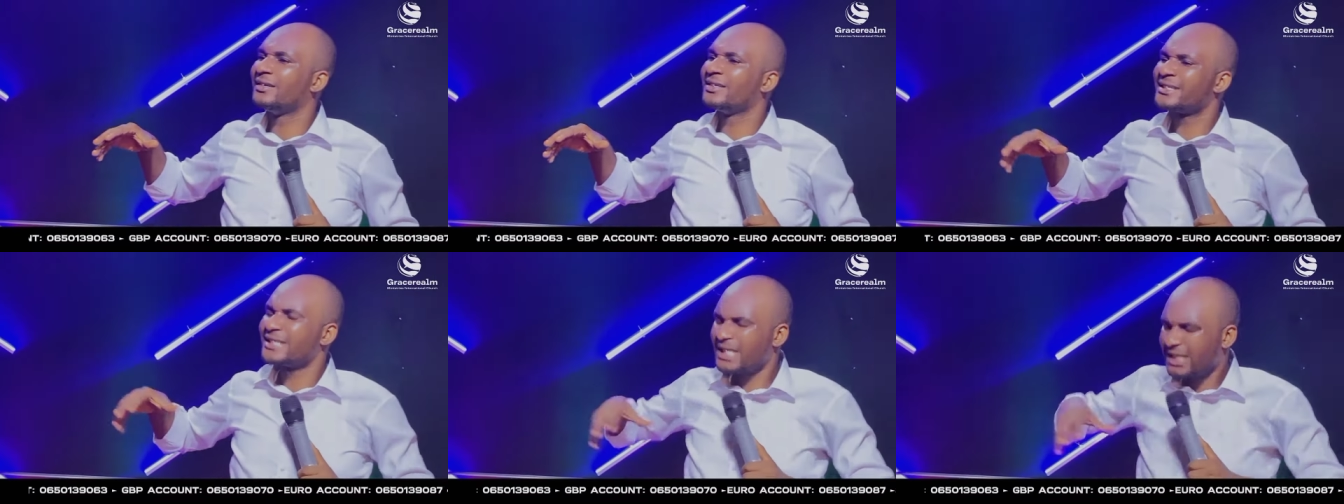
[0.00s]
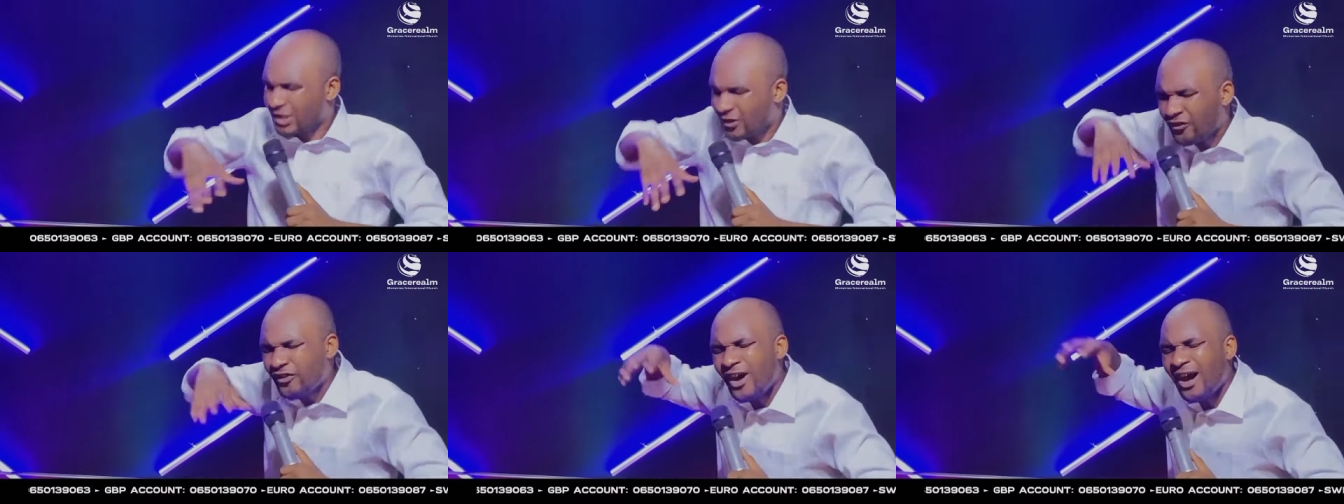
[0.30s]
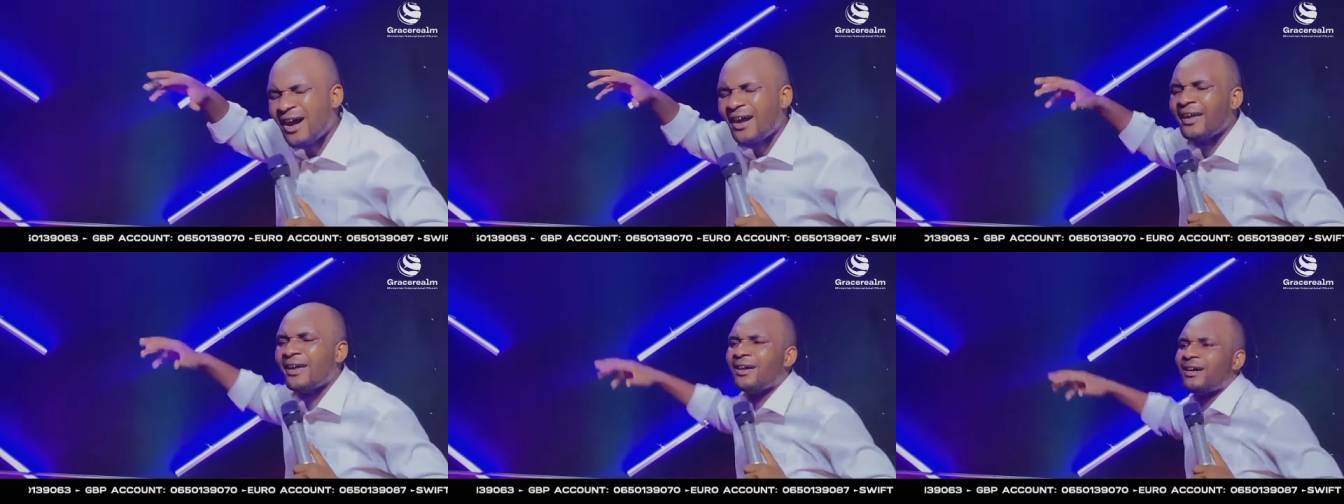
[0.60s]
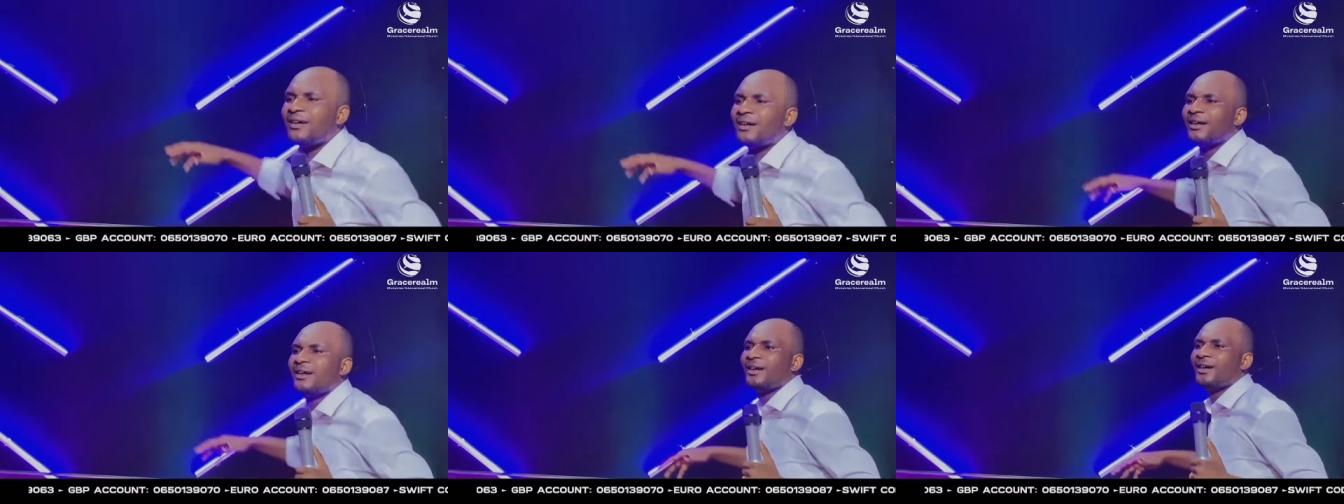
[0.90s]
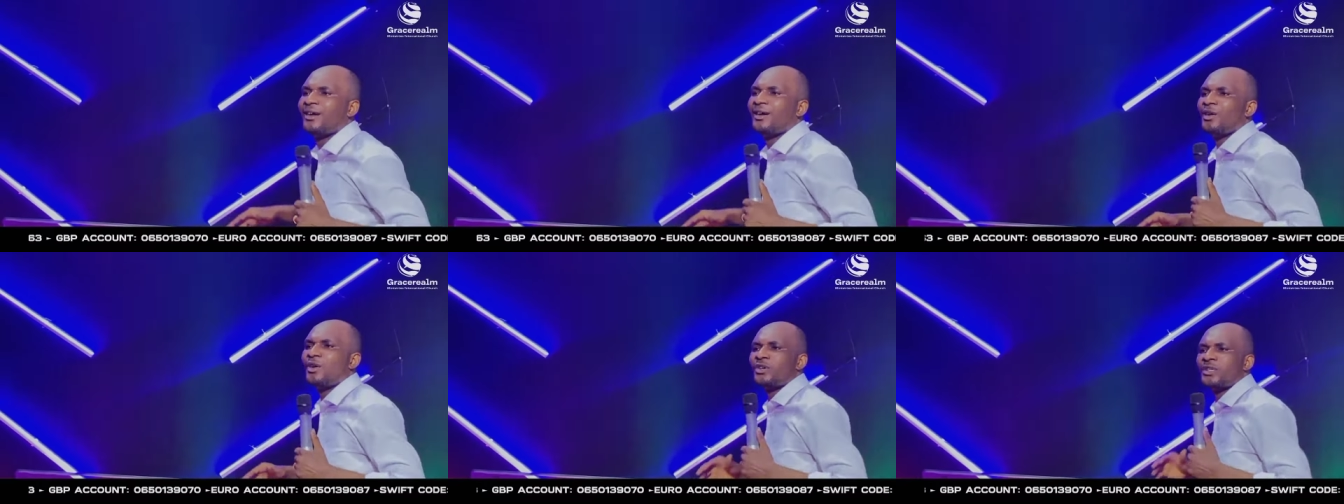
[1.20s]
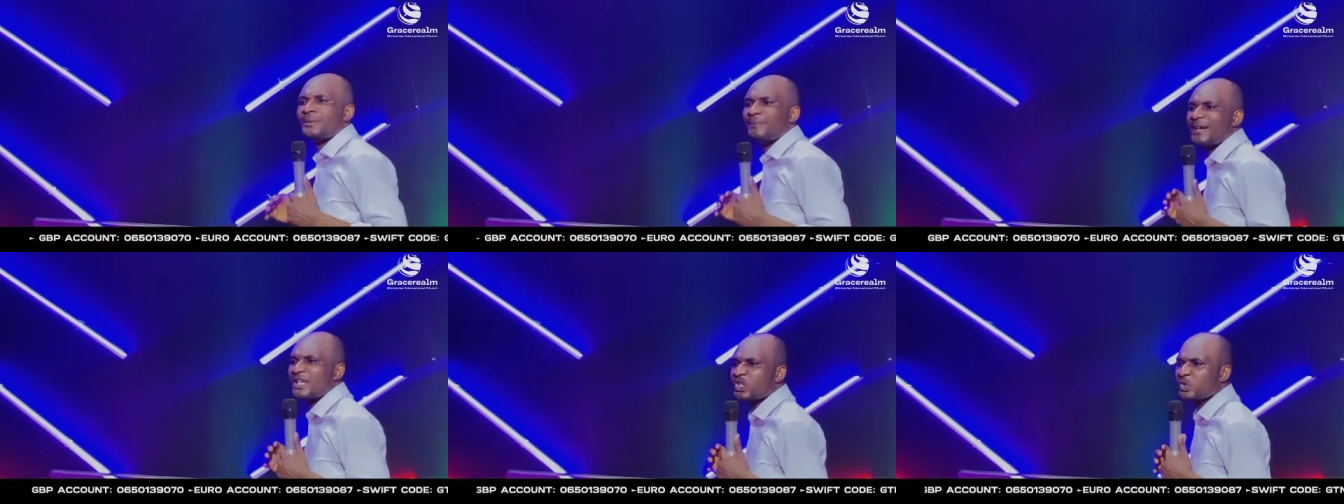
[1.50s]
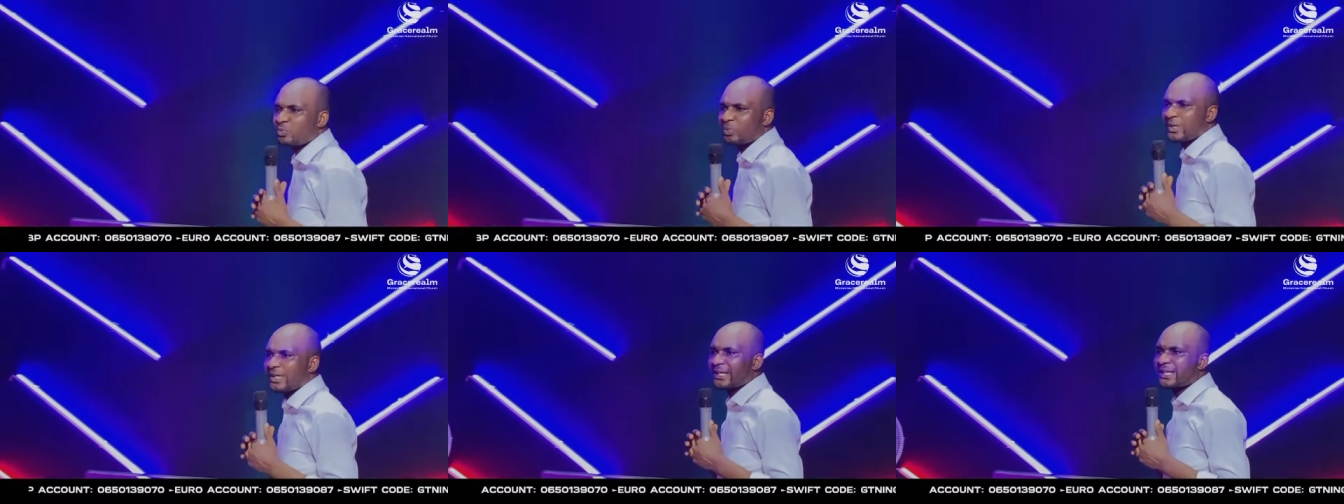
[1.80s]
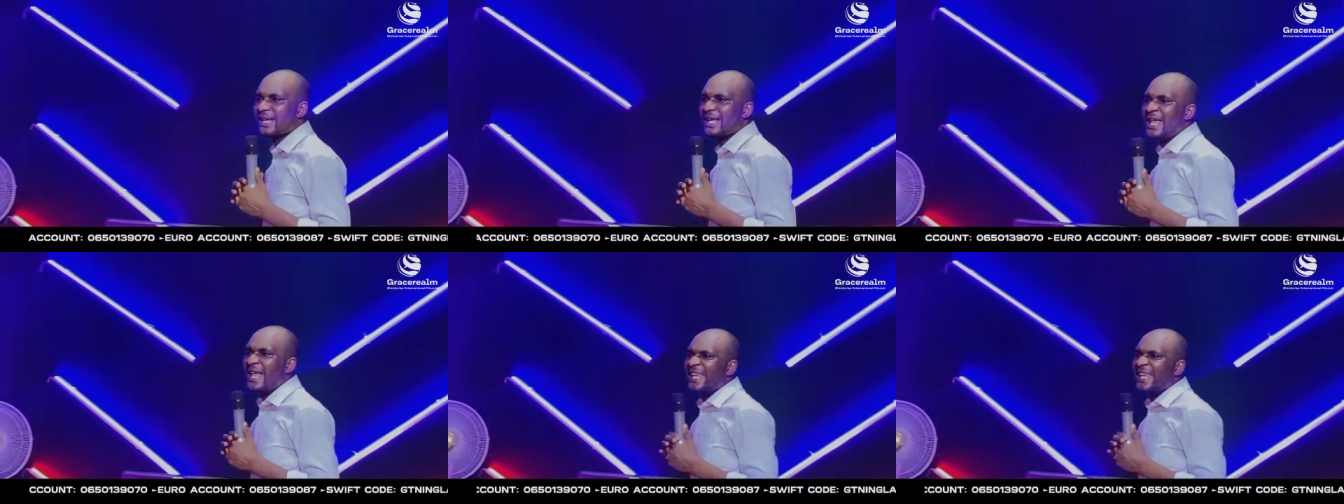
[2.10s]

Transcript: Set fire on my spirit.